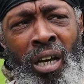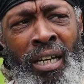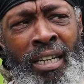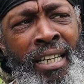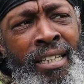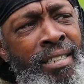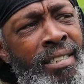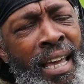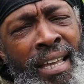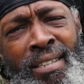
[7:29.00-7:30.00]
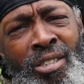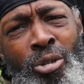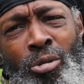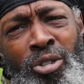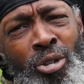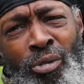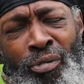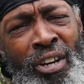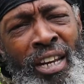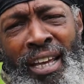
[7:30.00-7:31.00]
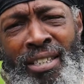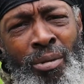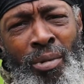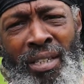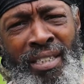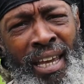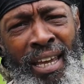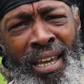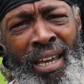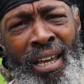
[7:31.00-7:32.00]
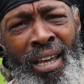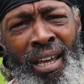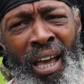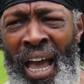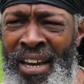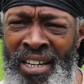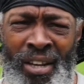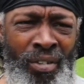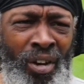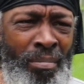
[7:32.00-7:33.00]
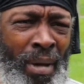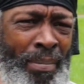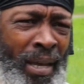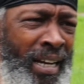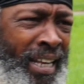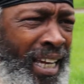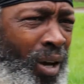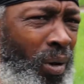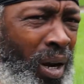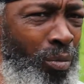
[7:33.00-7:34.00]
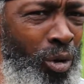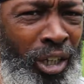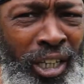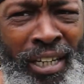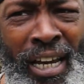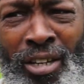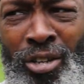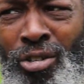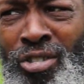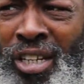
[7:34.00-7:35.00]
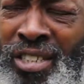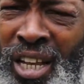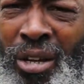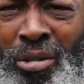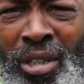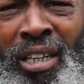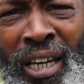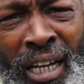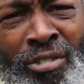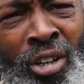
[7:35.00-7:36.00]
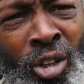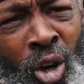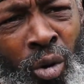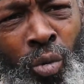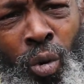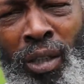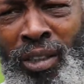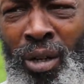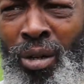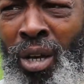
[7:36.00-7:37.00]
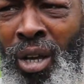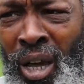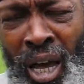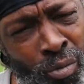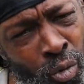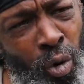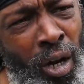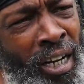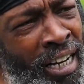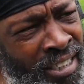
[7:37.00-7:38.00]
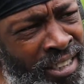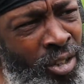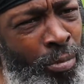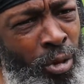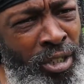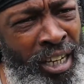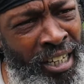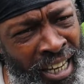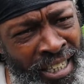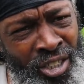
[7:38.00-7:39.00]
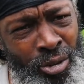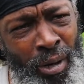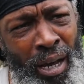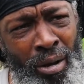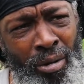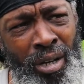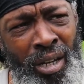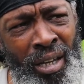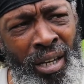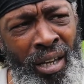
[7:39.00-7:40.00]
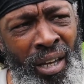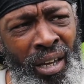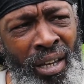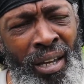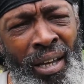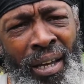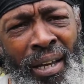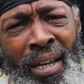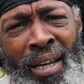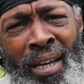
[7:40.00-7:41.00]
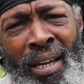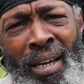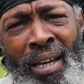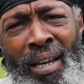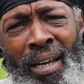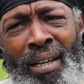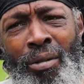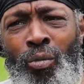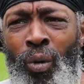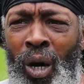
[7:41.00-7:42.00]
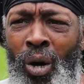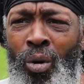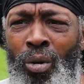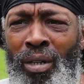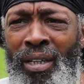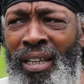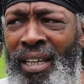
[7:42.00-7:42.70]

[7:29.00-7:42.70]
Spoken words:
At least say 2 to 3 liters a day, and another maybe a liter while I'm working out usually. So yeah, I drink a lot of water. So and water cleanses your body, cleans you out. So this is a big secret ingredient for you that you recommend.